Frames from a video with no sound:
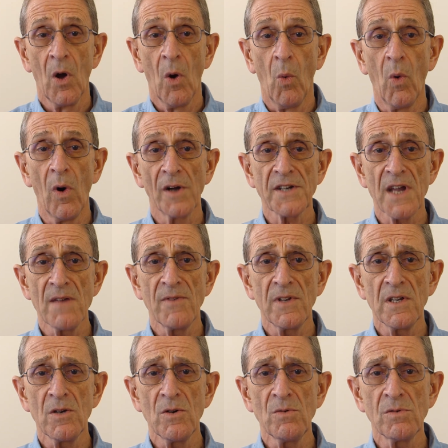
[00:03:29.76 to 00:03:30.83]
Whatever
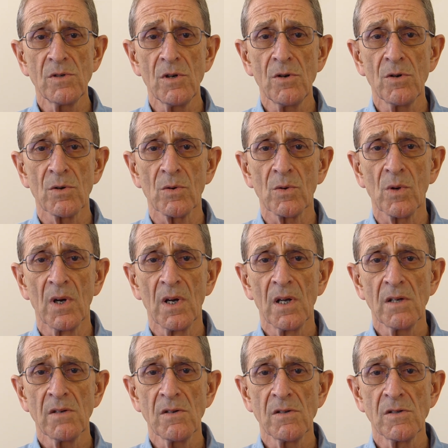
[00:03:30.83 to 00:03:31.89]
you do,
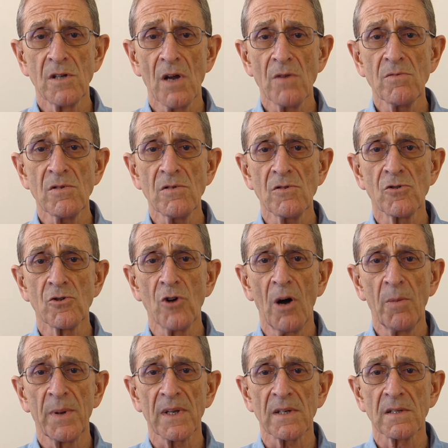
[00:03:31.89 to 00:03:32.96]
don't
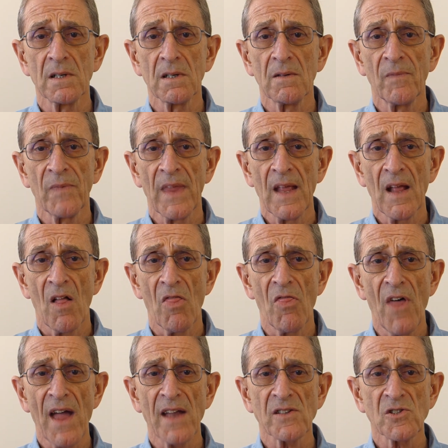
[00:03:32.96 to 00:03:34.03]
drop it.
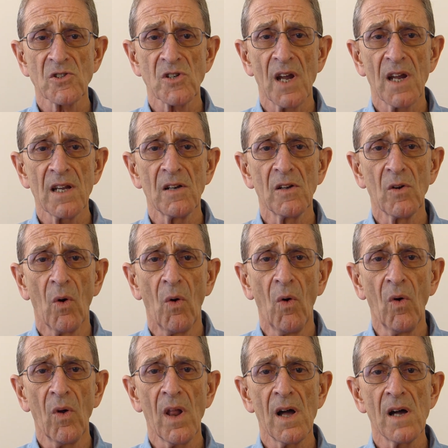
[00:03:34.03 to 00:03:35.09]
That's taken
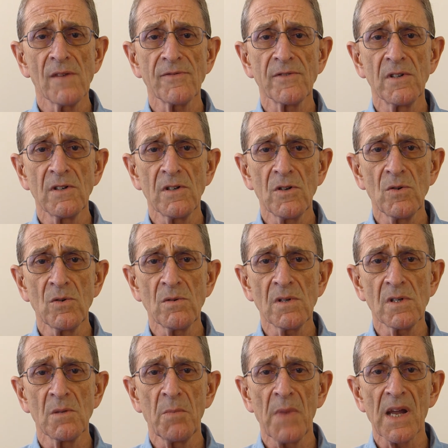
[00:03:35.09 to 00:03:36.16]
all afternoon
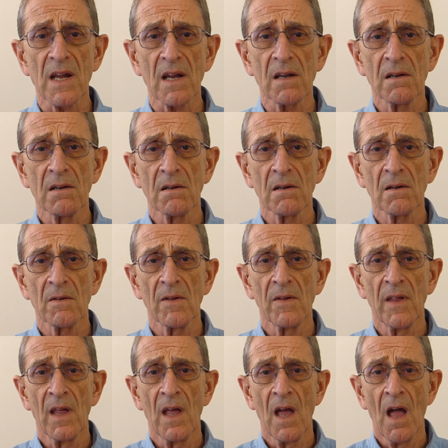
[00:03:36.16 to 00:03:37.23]
to make."
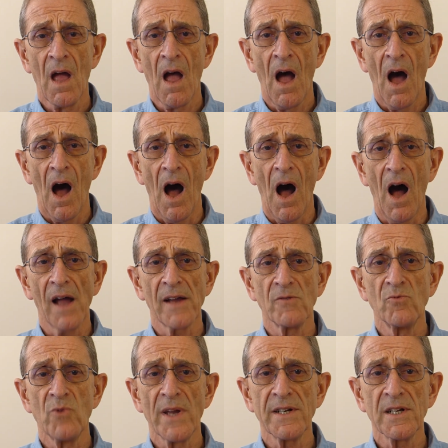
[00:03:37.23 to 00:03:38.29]
I
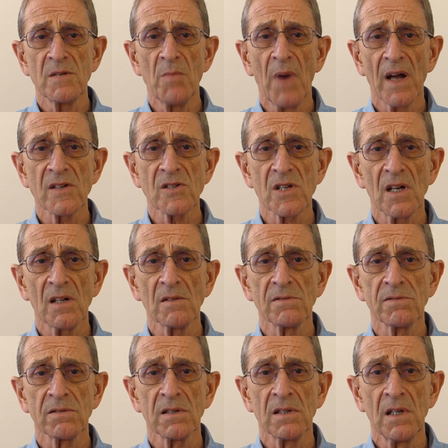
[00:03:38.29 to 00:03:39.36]
readied
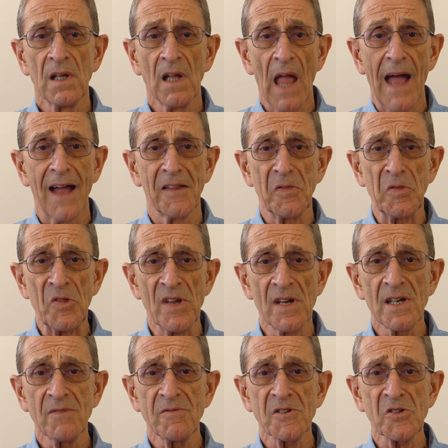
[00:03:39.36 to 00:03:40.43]
myself and
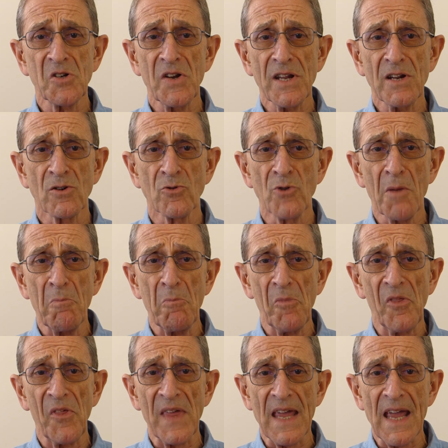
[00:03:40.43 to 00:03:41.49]
nervously gripped
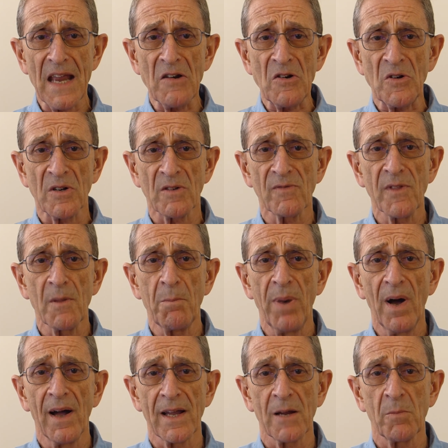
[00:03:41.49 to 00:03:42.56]
the end of the
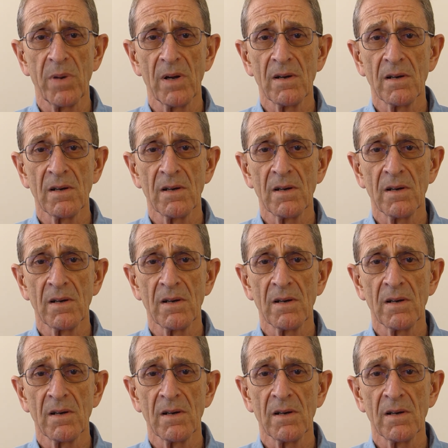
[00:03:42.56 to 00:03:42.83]
pipe.